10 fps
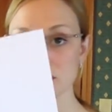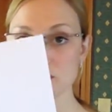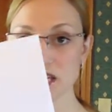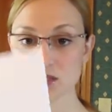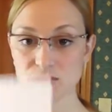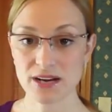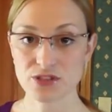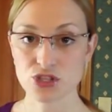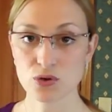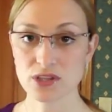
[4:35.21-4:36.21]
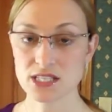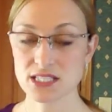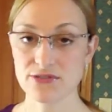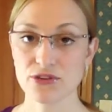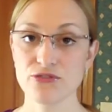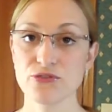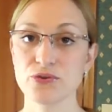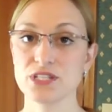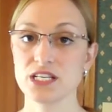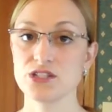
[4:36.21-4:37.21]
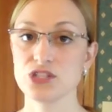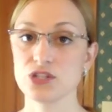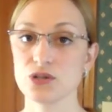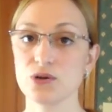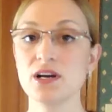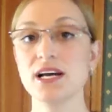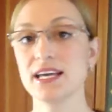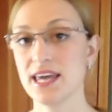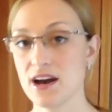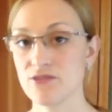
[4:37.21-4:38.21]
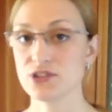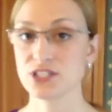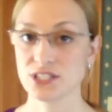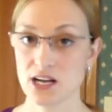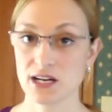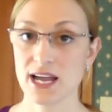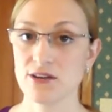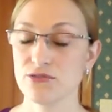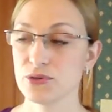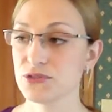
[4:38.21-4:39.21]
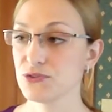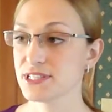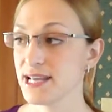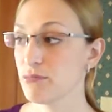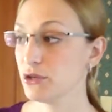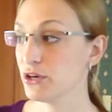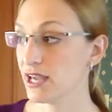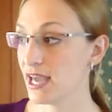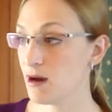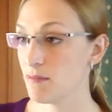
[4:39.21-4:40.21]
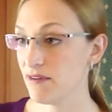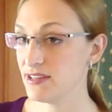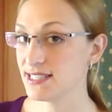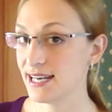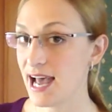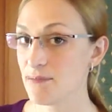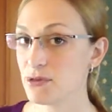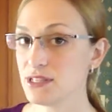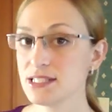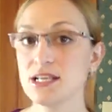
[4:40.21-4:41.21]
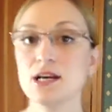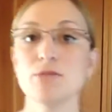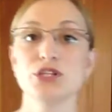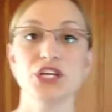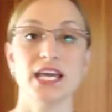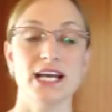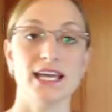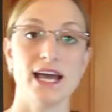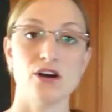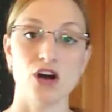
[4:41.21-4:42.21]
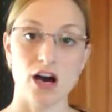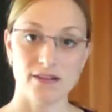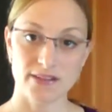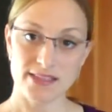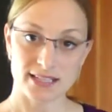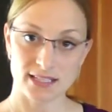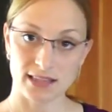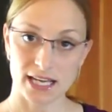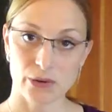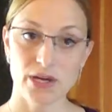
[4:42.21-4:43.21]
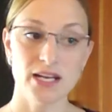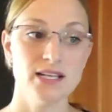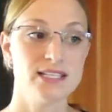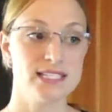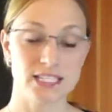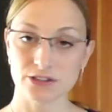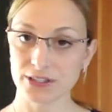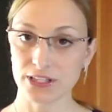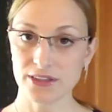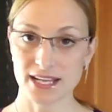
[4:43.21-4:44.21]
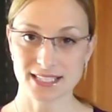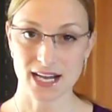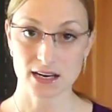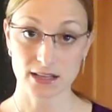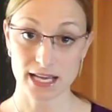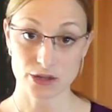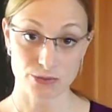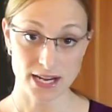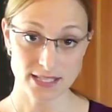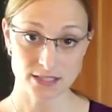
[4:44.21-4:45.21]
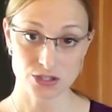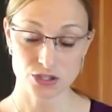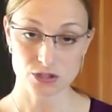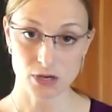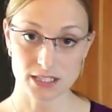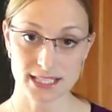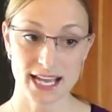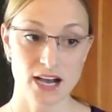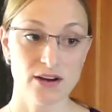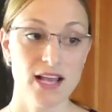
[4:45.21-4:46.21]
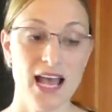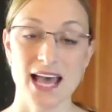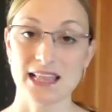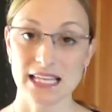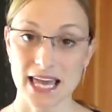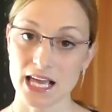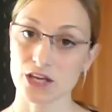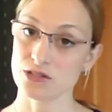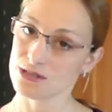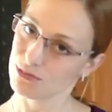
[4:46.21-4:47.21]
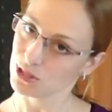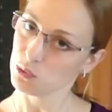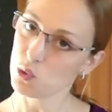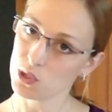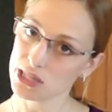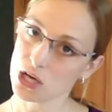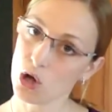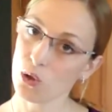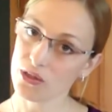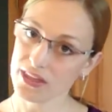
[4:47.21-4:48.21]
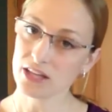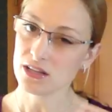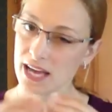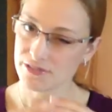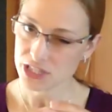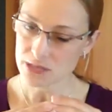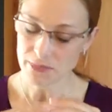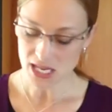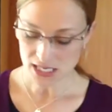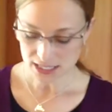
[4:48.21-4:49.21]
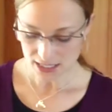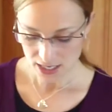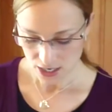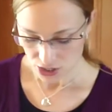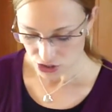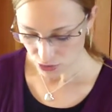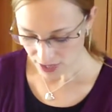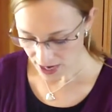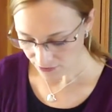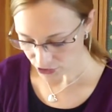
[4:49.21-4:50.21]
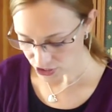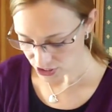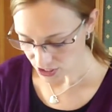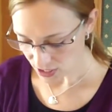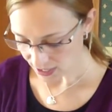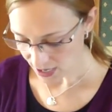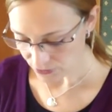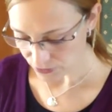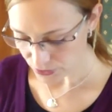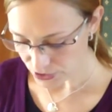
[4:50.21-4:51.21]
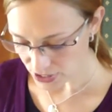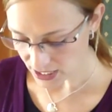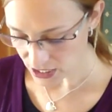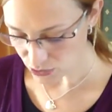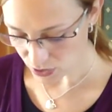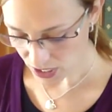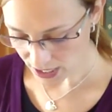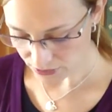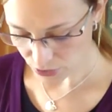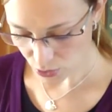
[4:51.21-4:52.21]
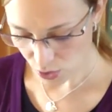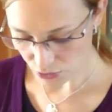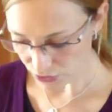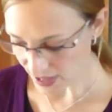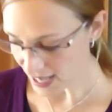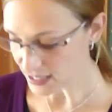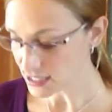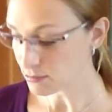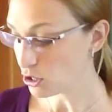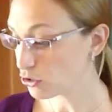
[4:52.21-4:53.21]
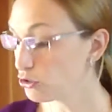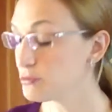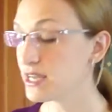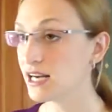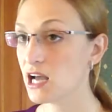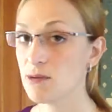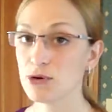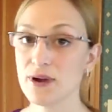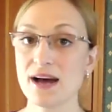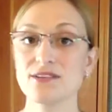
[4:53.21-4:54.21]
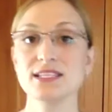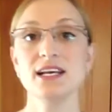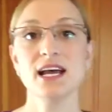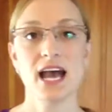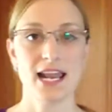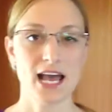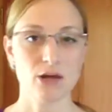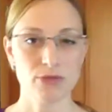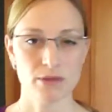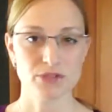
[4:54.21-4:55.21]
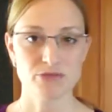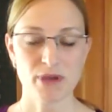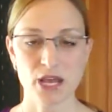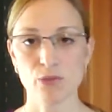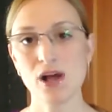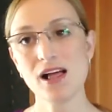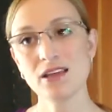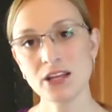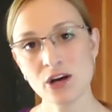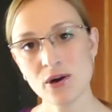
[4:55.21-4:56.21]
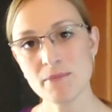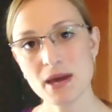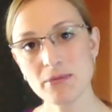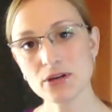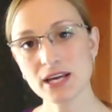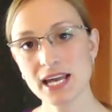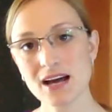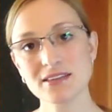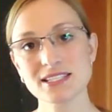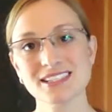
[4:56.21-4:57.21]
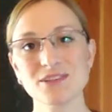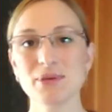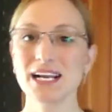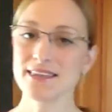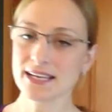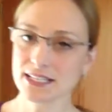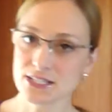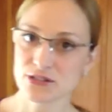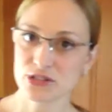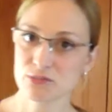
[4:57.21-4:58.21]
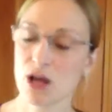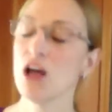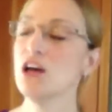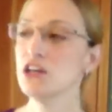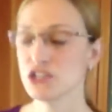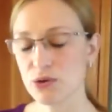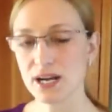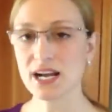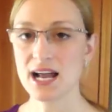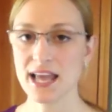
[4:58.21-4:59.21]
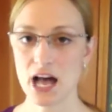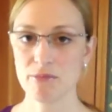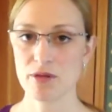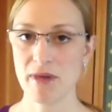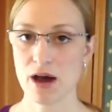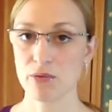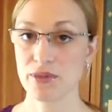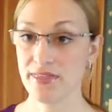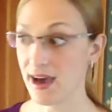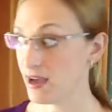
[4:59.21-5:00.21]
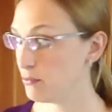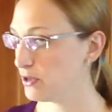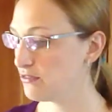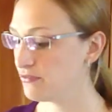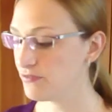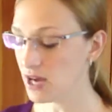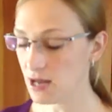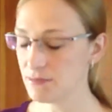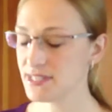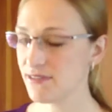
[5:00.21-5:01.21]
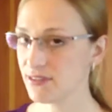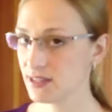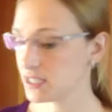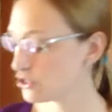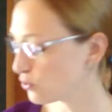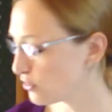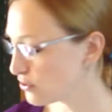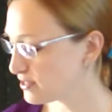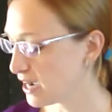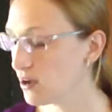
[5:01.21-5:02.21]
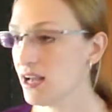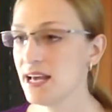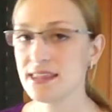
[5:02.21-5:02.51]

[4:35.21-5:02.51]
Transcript: So kids would have to sort these different foods into count versus non-count foods. For example, you can count muffins and apples, but you can't count coffee, that's a liquid. Cereal, that's kind of like the rice, it's too small to count. And the cake, you typically won't eat the whole thing, you'll have just a piece. So count versus non-count foods. So the kids will kind of go over that in small groups. I'd come around and help them debate, well, you know, maybe you can count the cereal, but I think it's too small. So I'd kind of help them out with that, and we'd definitely sort those out.